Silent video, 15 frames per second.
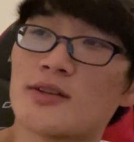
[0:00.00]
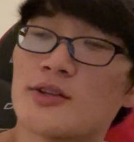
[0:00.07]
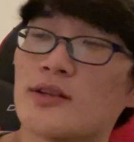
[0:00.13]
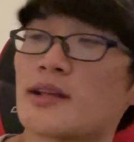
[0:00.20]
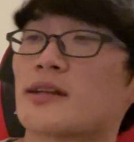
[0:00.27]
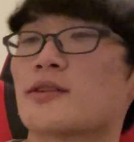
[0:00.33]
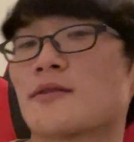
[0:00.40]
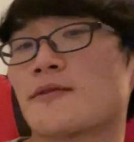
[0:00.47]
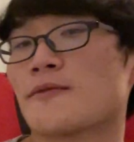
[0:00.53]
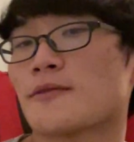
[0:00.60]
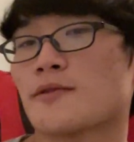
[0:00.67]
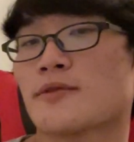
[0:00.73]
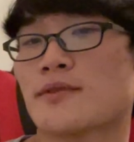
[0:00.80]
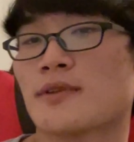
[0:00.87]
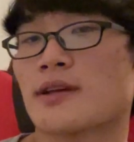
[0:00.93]
like the
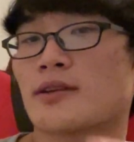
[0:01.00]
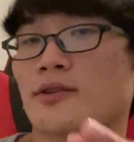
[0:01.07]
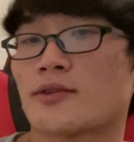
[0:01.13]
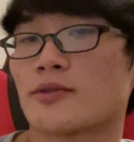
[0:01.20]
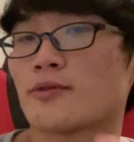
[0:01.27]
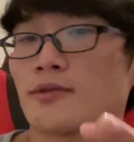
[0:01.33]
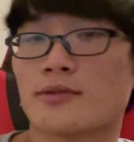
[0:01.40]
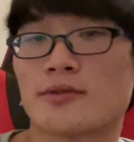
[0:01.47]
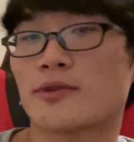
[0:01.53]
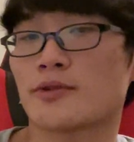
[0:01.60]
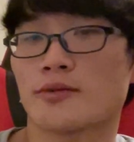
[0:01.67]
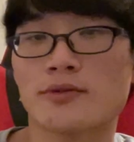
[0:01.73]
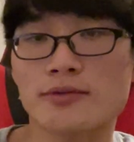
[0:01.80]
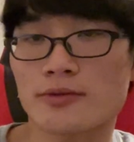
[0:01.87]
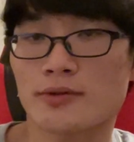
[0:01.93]
first like 2 to
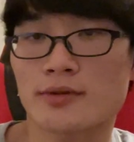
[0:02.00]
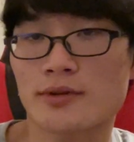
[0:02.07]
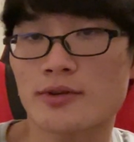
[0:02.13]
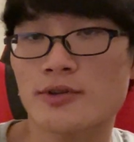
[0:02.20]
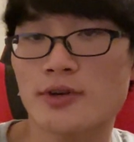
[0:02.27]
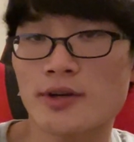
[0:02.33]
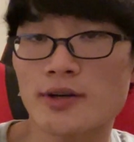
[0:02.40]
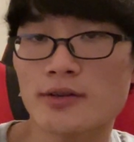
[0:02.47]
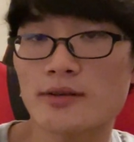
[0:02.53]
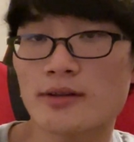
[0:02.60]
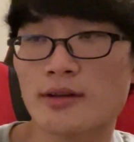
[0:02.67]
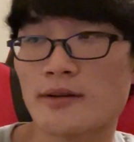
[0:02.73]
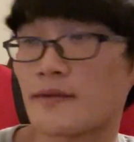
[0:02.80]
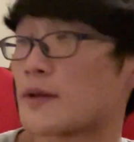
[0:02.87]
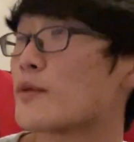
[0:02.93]
2/3 of the chart,
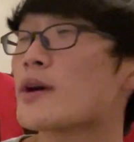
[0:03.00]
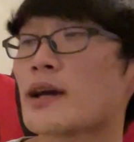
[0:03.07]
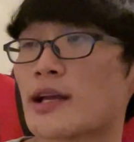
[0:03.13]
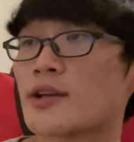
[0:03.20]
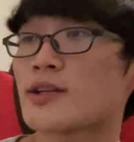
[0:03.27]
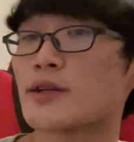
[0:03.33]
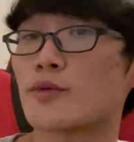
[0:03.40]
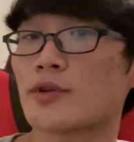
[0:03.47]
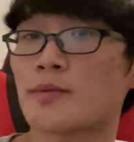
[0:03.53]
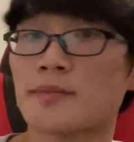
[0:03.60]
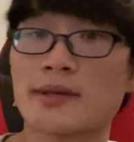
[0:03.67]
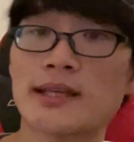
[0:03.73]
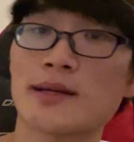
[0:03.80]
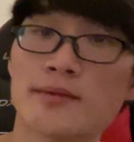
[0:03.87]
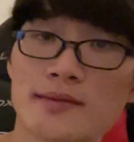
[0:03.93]
BYHD was
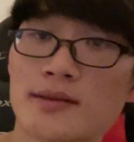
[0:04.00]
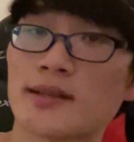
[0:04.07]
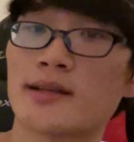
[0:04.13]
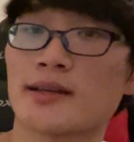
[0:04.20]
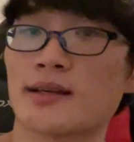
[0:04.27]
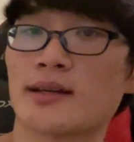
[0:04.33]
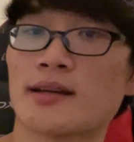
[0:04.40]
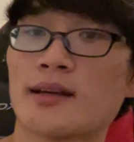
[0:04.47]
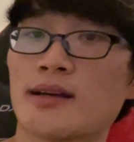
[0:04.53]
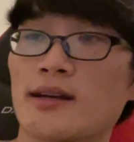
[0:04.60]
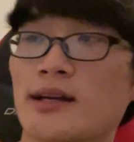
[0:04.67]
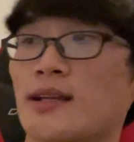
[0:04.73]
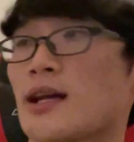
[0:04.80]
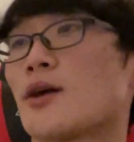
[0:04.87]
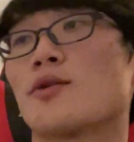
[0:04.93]
PFCing,
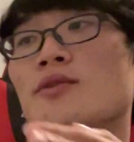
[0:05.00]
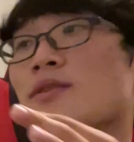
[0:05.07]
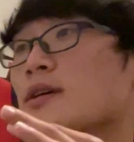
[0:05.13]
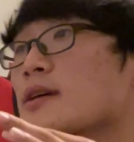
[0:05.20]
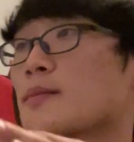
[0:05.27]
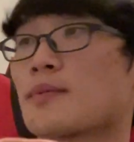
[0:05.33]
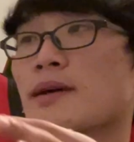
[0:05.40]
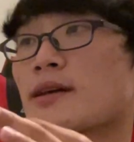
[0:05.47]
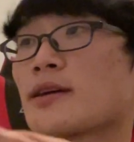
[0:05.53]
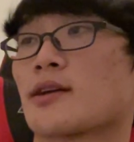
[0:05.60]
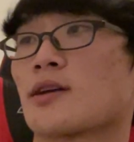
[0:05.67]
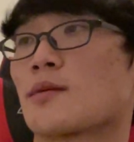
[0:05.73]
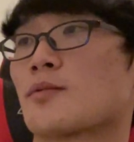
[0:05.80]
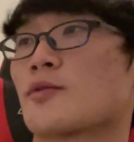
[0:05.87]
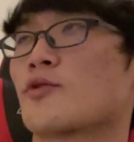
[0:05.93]
and I was like
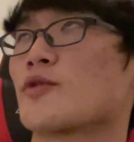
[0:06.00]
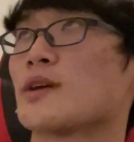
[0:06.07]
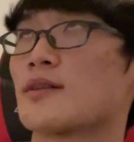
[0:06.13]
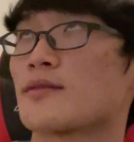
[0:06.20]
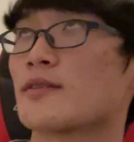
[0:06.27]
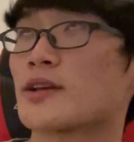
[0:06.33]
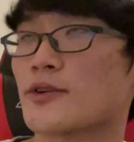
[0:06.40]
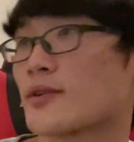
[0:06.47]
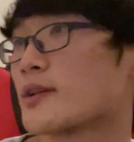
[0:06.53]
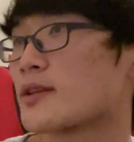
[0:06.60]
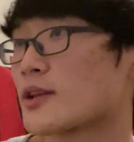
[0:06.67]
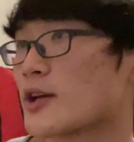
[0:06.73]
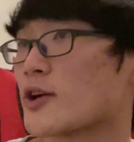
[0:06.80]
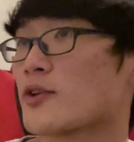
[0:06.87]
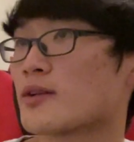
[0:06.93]
picking up greats here
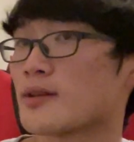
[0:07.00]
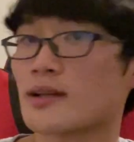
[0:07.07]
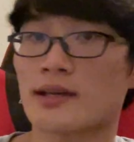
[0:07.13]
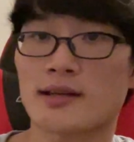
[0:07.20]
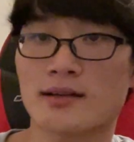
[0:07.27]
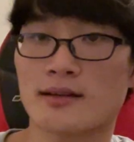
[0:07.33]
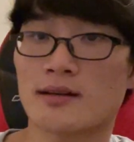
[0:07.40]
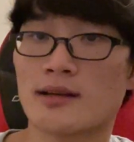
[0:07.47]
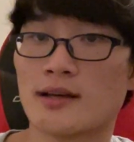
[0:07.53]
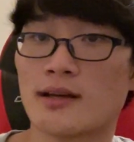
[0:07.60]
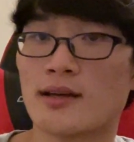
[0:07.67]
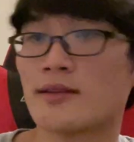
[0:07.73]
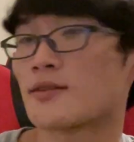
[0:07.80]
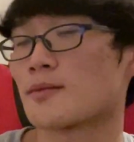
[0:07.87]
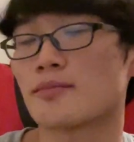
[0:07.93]
and there and like
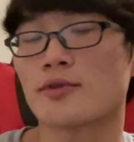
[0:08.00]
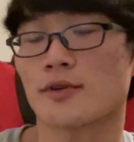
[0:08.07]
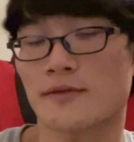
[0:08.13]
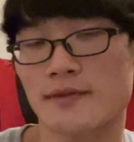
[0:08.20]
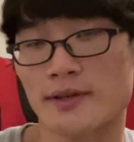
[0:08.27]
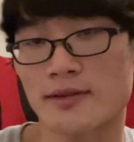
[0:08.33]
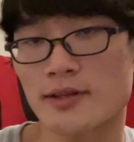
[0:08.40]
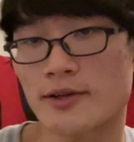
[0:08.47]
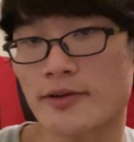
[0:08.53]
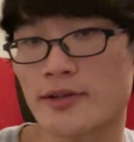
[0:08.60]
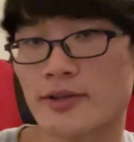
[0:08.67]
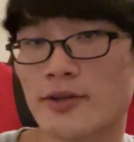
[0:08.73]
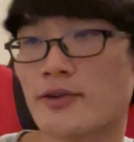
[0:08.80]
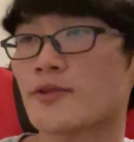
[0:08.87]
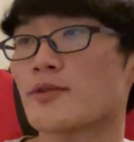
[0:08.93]
some perfects here
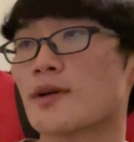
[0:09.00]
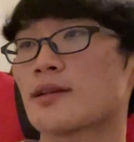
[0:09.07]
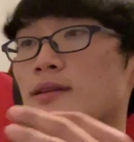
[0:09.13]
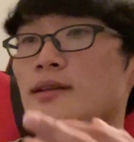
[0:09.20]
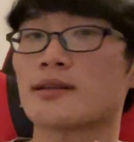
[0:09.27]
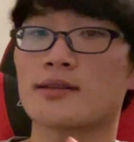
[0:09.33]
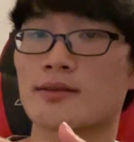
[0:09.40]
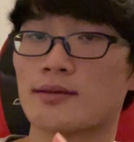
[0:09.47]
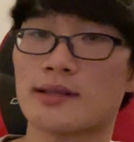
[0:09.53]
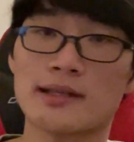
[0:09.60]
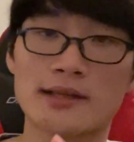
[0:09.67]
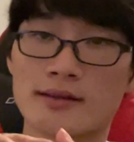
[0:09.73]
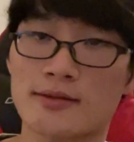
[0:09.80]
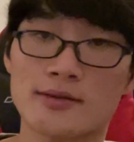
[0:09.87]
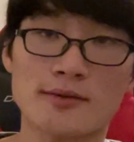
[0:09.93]
and there. So I think the
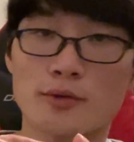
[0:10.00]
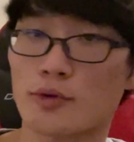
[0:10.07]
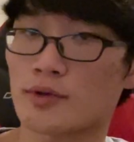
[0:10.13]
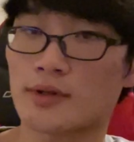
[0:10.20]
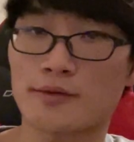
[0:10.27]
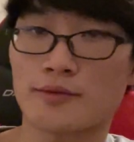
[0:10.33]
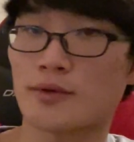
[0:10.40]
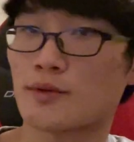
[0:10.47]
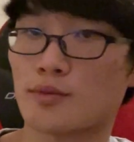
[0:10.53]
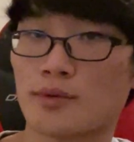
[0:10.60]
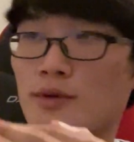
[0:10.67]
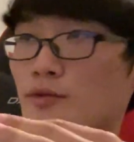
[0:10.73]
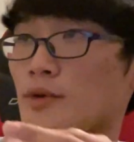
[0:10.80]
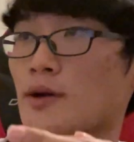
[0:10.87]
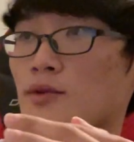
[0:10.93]
EX score difference
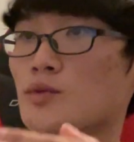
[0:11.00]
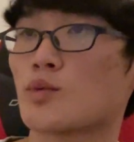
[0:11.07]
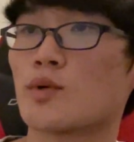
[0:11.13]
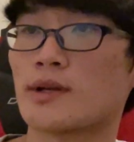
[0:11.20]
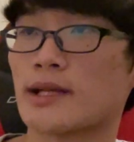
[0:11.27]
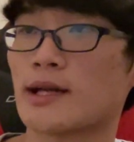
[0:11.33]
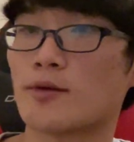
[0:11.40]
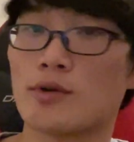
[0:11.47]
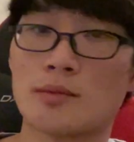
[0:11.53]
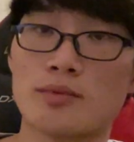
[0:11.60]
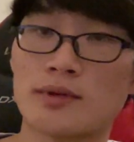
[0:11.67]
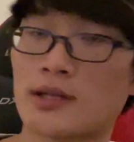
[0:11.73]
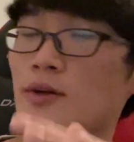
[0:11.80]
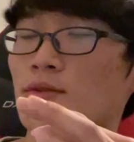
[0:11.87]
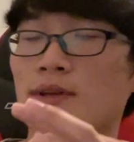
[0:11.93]
was around 20 at one
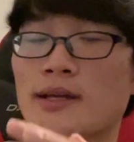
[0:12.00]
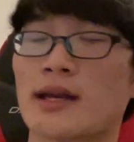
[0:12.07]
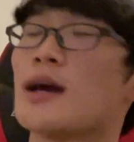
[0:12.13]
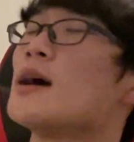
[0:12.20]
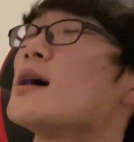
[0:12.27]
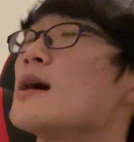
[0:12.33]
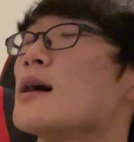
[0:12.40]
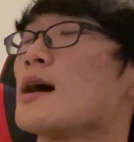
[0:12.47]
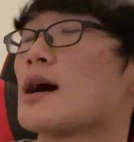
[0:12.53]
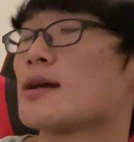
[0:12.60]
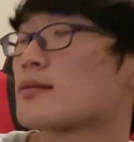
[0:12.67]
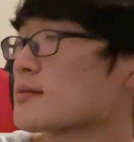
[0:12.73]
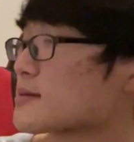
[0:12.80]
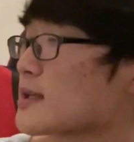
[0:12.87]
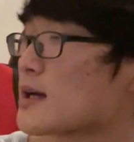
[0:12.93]
point. I
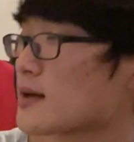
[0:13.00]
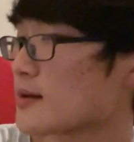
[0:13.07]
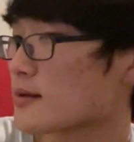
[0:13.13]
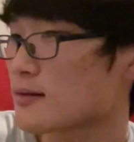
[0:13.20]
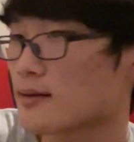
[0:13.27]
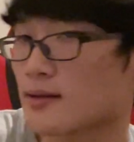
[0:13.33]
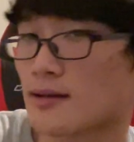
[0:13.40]
looked at it,